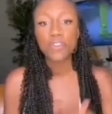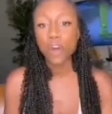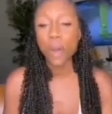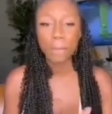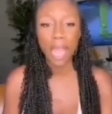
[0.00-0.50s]

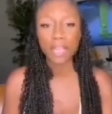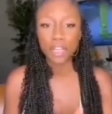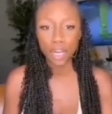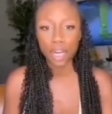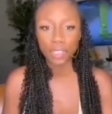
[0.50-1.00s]
for my
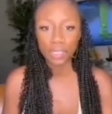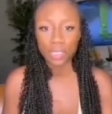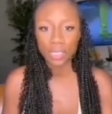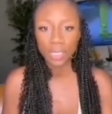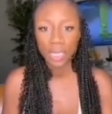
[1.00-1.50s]

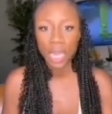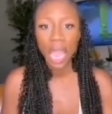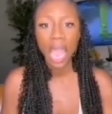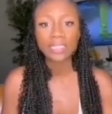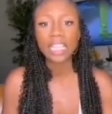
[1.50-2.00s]
girls.
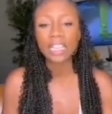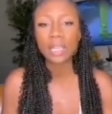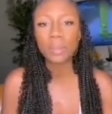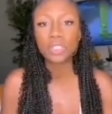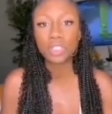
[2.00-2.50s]
I sent
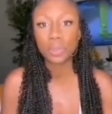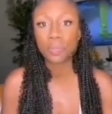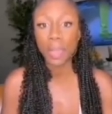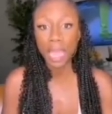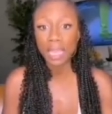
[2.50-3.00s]
them to
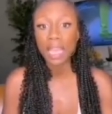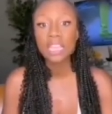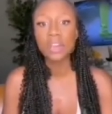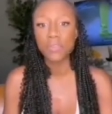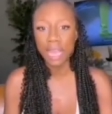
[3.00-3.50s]

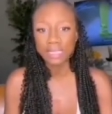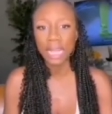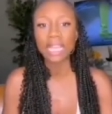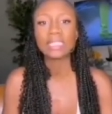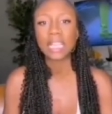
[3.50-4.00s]
pay the
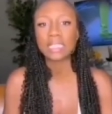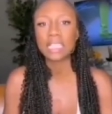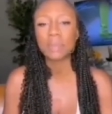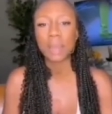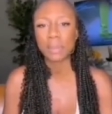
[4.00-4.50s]
rent. I
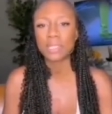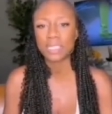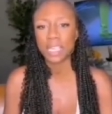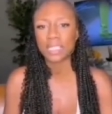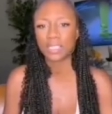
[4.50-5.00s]
sent it by
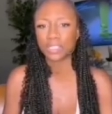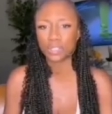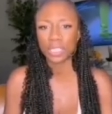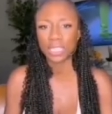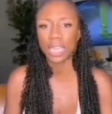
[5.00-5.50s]
mistake to the
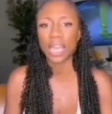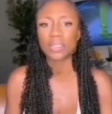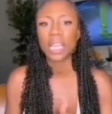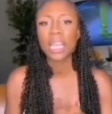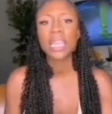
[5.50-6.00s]
joint
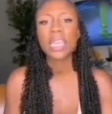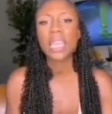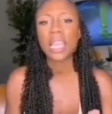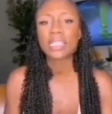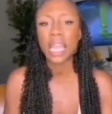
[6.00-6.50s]
account.
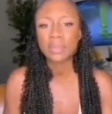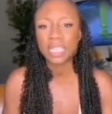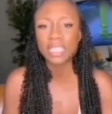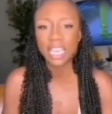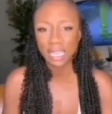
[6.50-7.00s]
He has
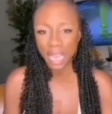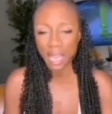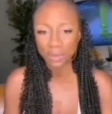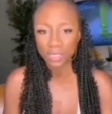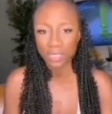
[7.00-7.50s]
emptied the
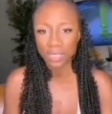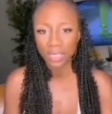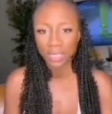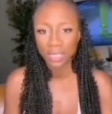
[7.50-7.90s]
accounts.